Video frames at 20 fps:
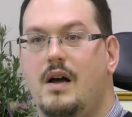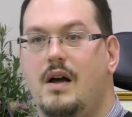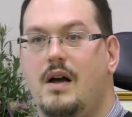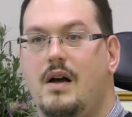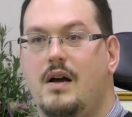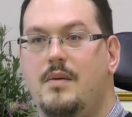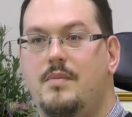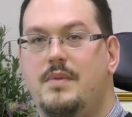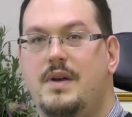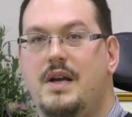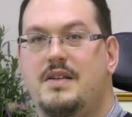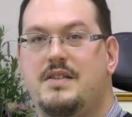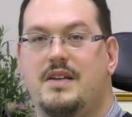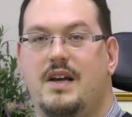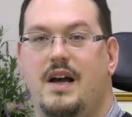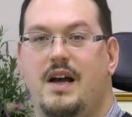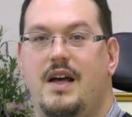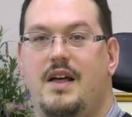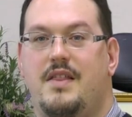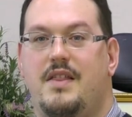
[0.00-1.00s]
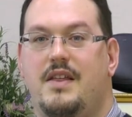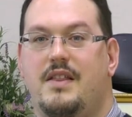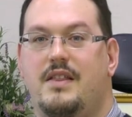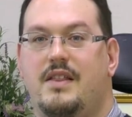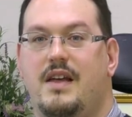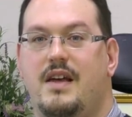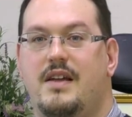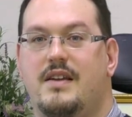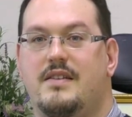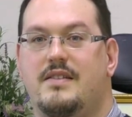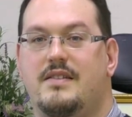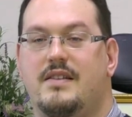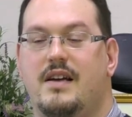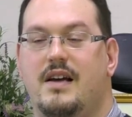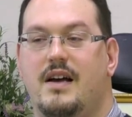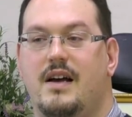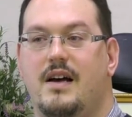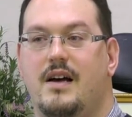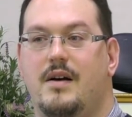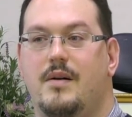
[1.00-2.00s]
Um, yes, I think that
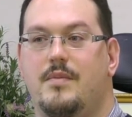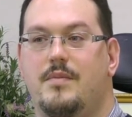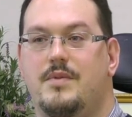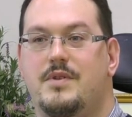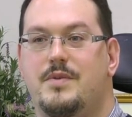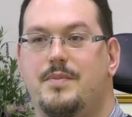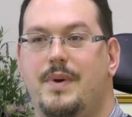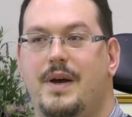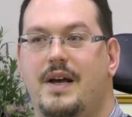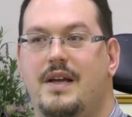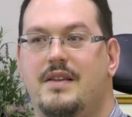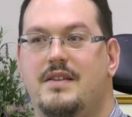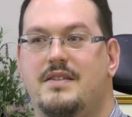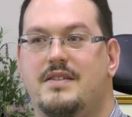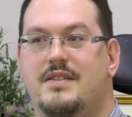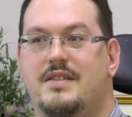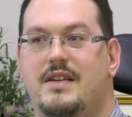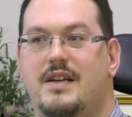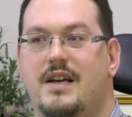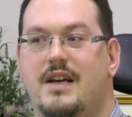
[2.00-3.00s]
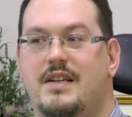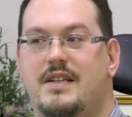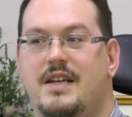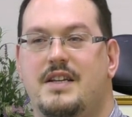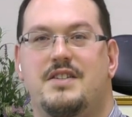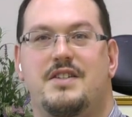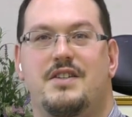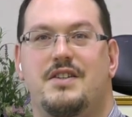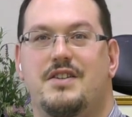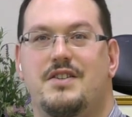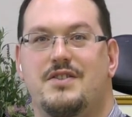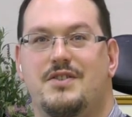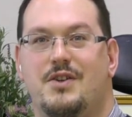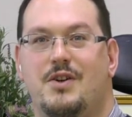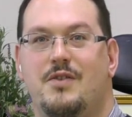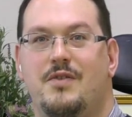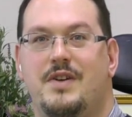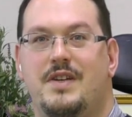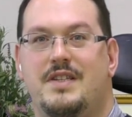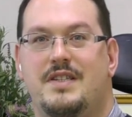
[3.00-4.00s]
um, Japan's attention to
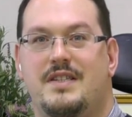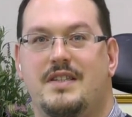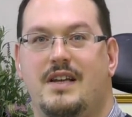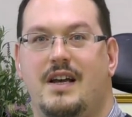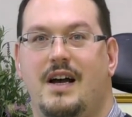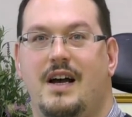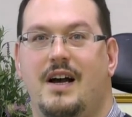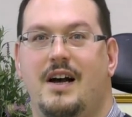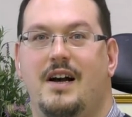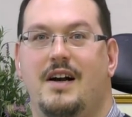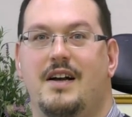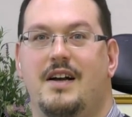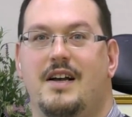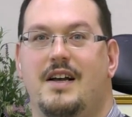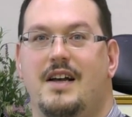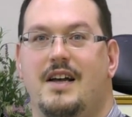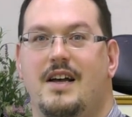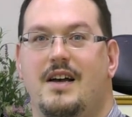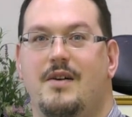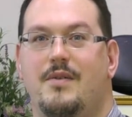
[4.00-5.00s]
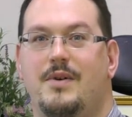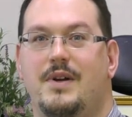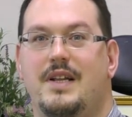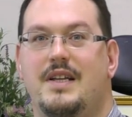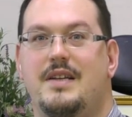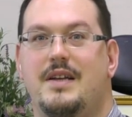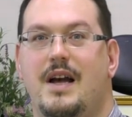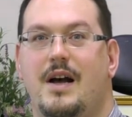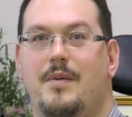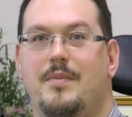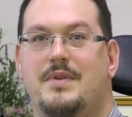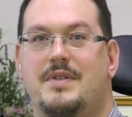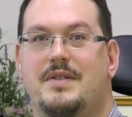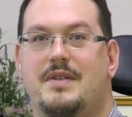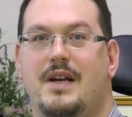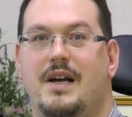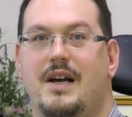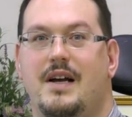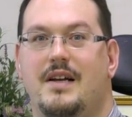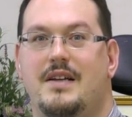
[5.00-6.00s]
service uh, really helps
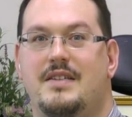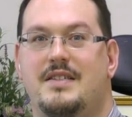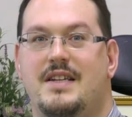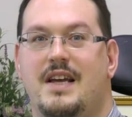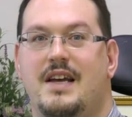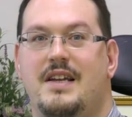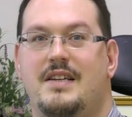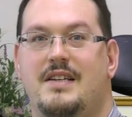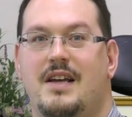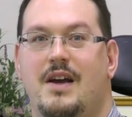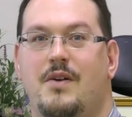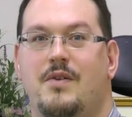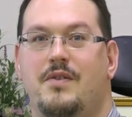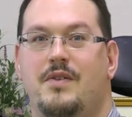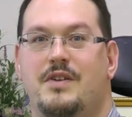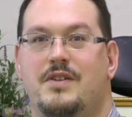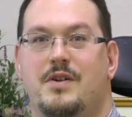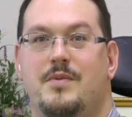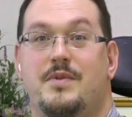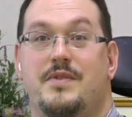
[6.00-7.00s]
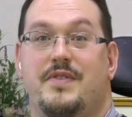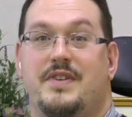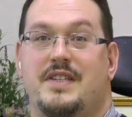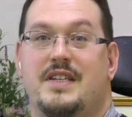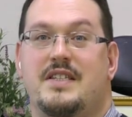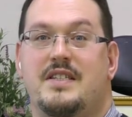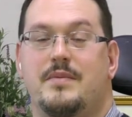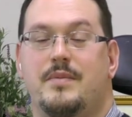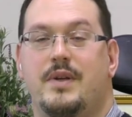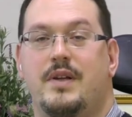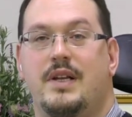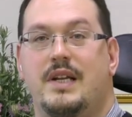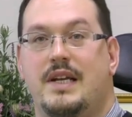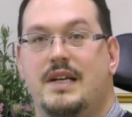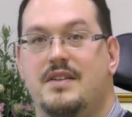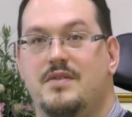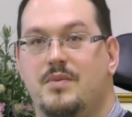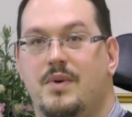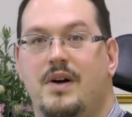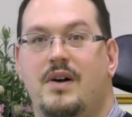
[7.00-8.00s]
uh, stand out in terms of accessibility
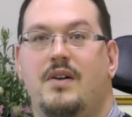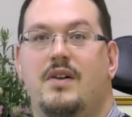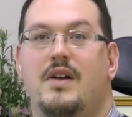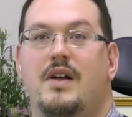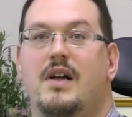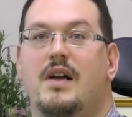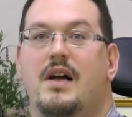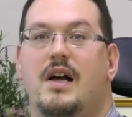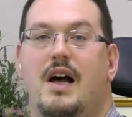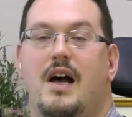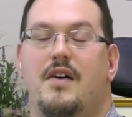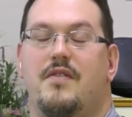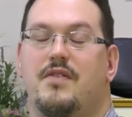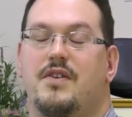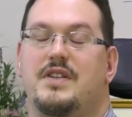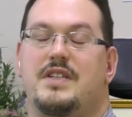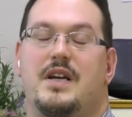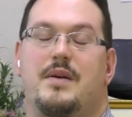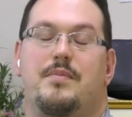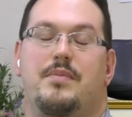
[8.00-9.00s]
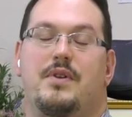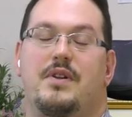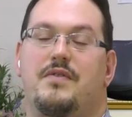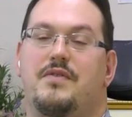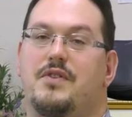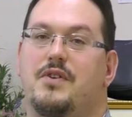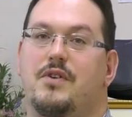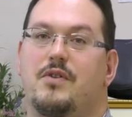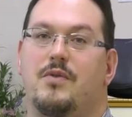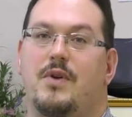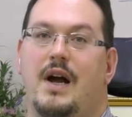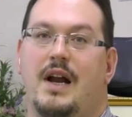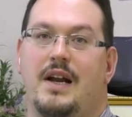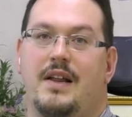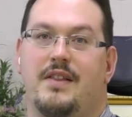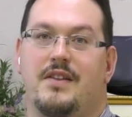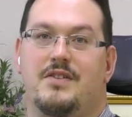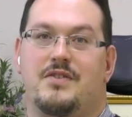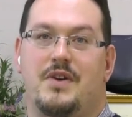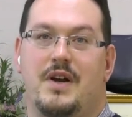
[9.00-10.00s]
as well. Uh, for example, if you're
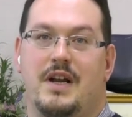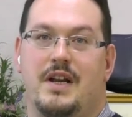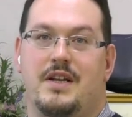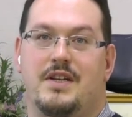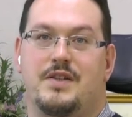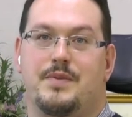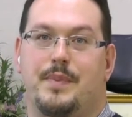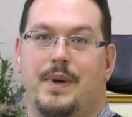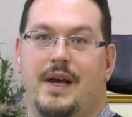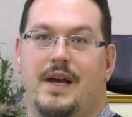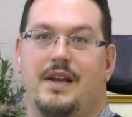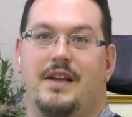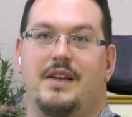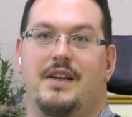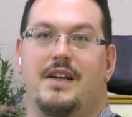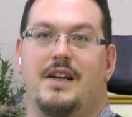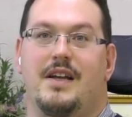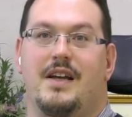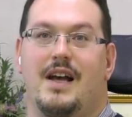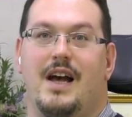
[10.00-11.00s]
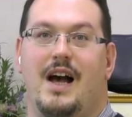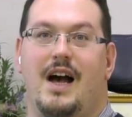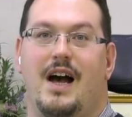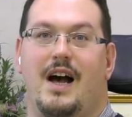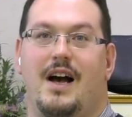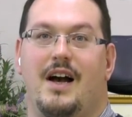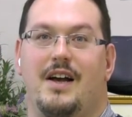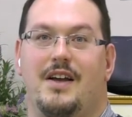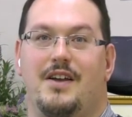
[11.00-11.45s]
riding the train in Japan, uh,